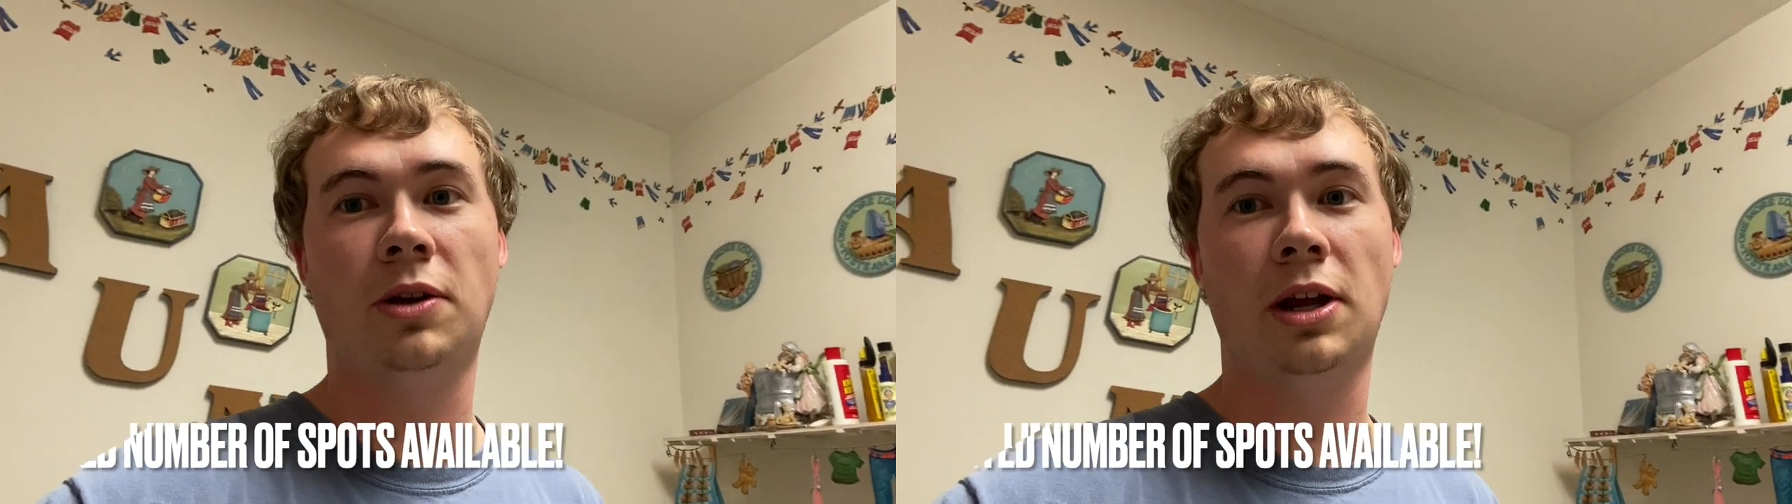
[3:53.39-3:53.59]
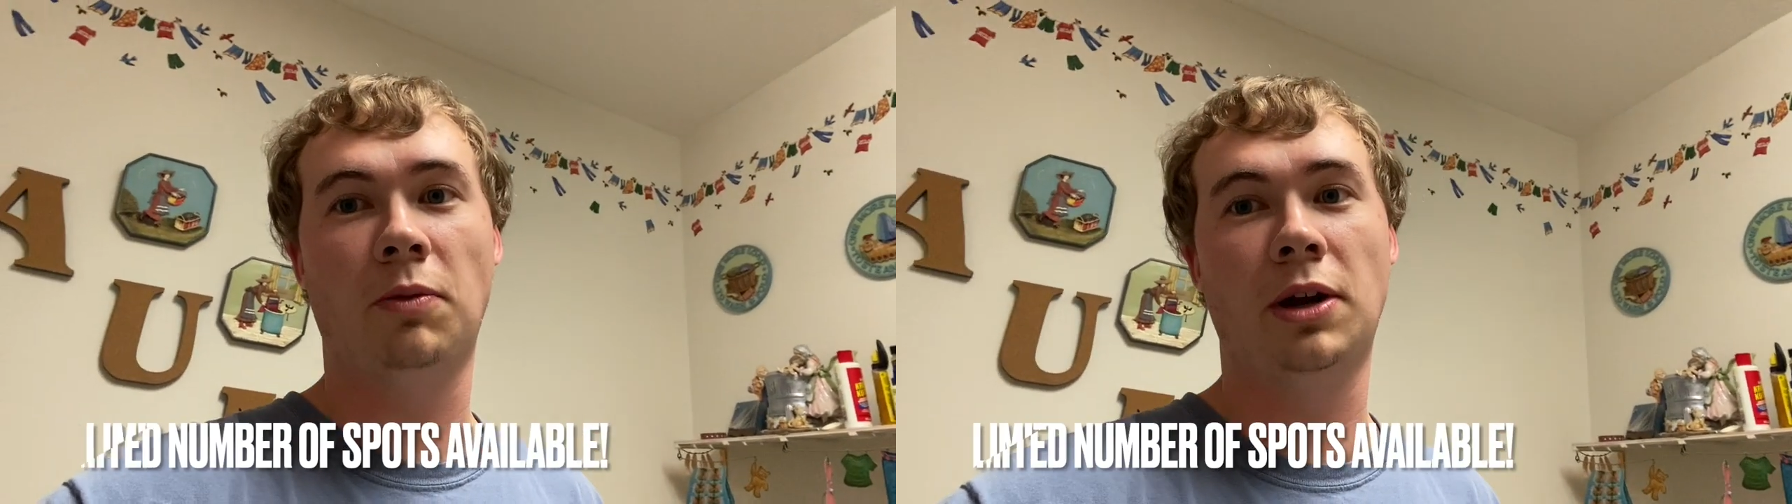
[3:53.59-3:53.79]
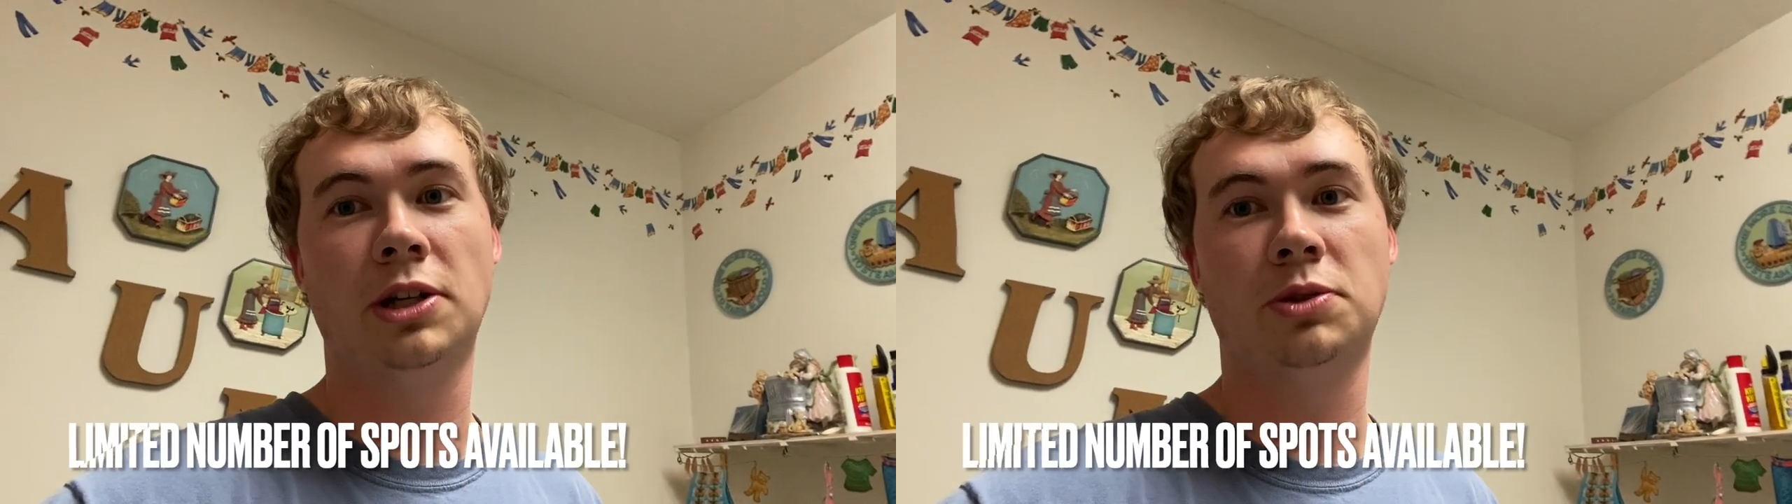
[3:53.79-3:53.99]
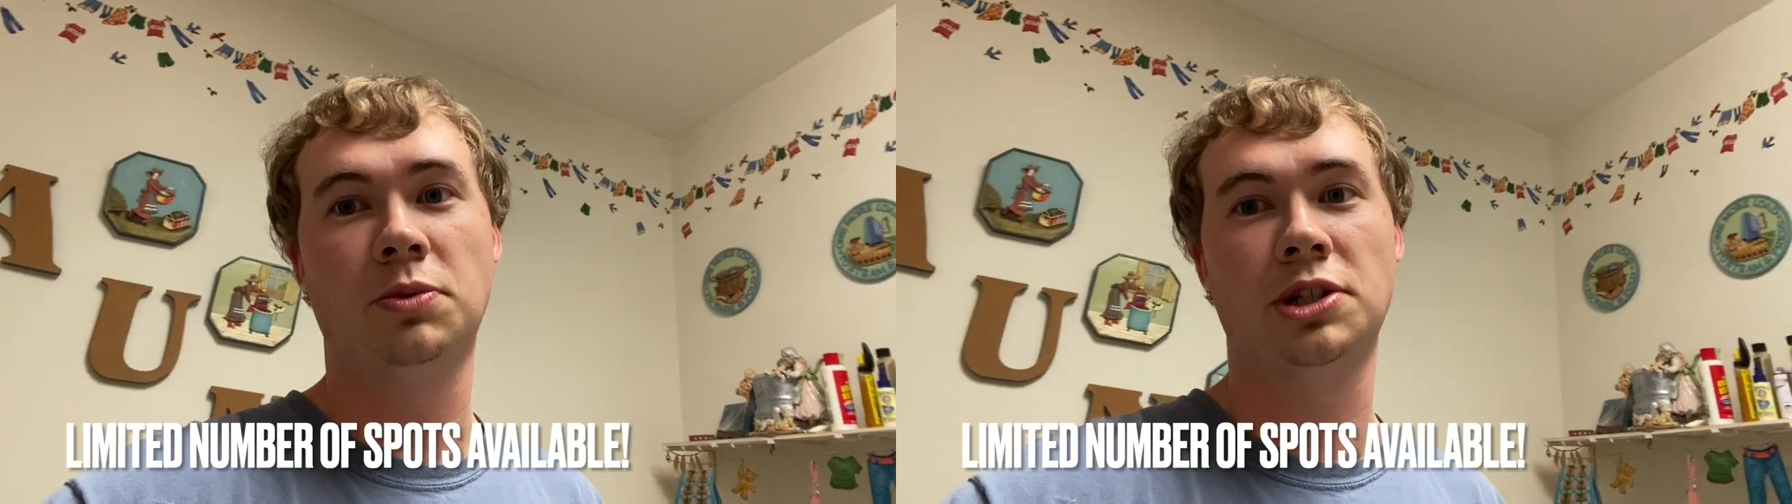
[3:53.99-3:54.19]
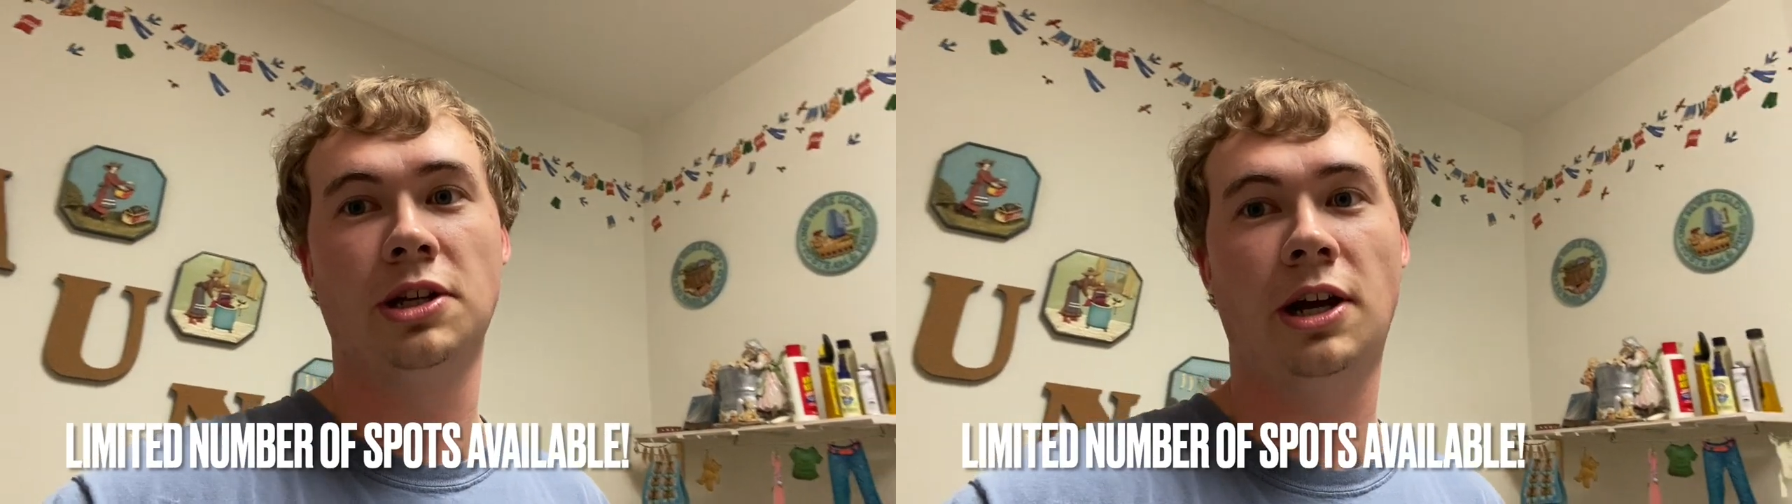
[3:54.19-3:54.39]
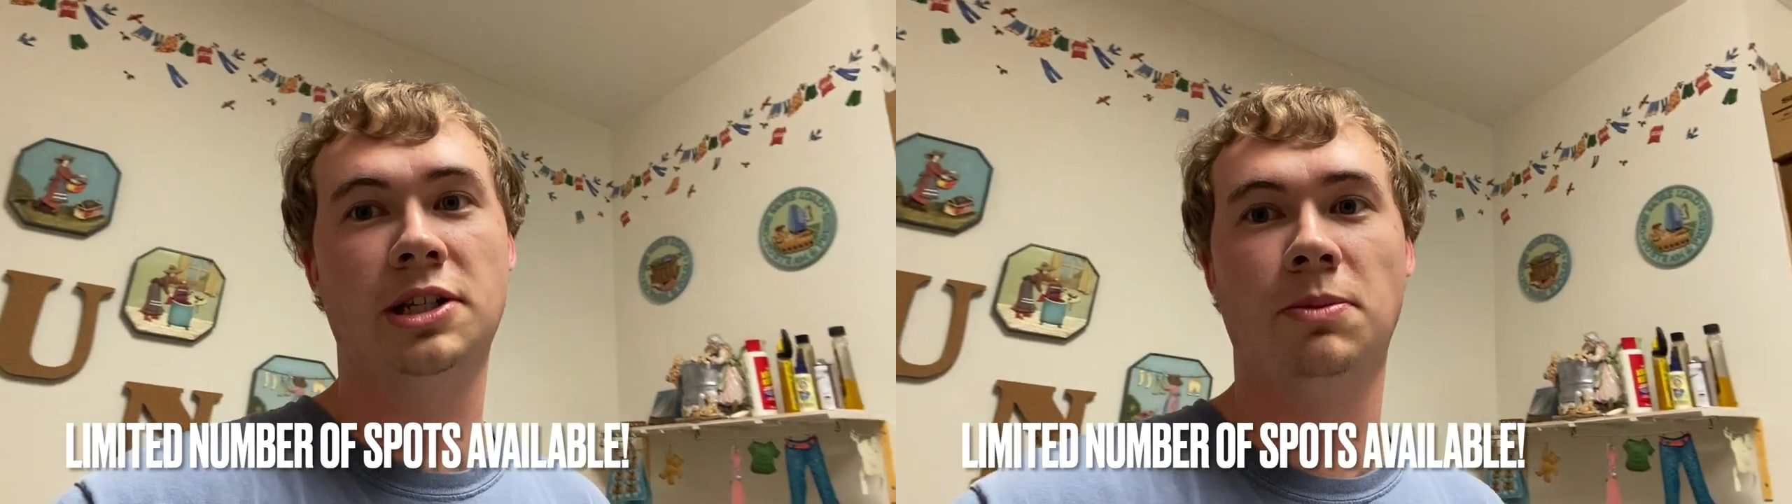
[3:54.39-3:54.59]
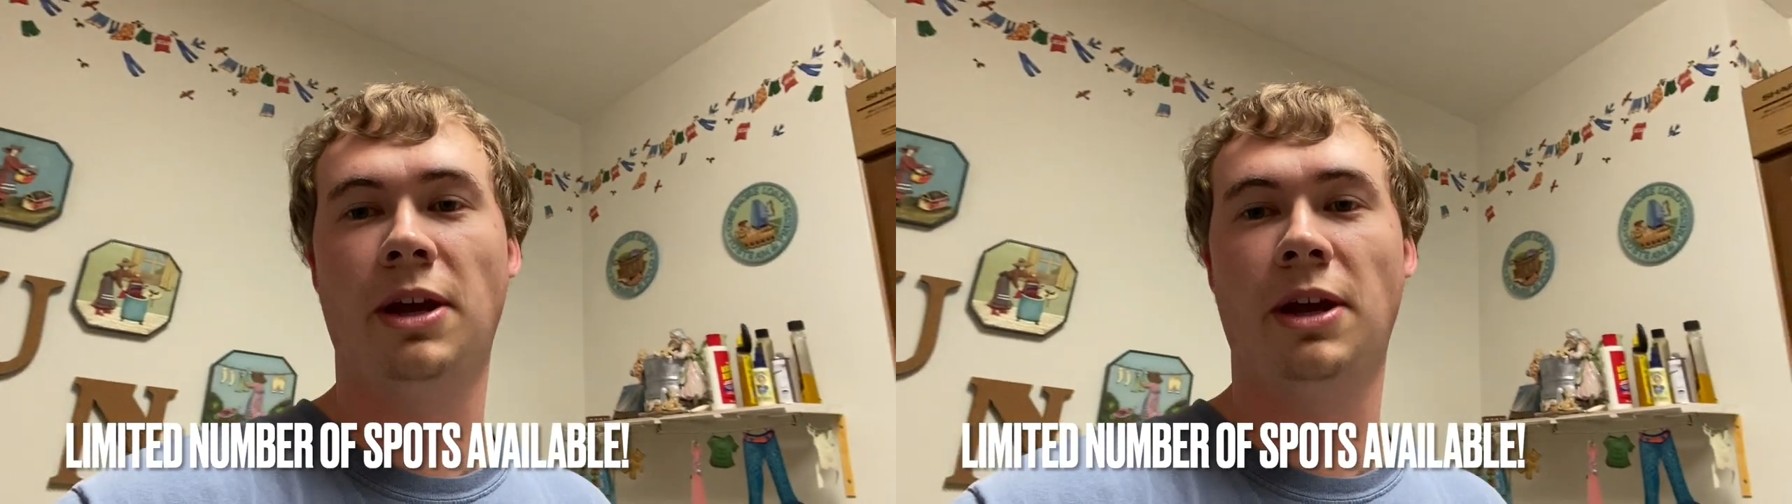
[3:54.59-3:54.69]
get rich, which is awesome.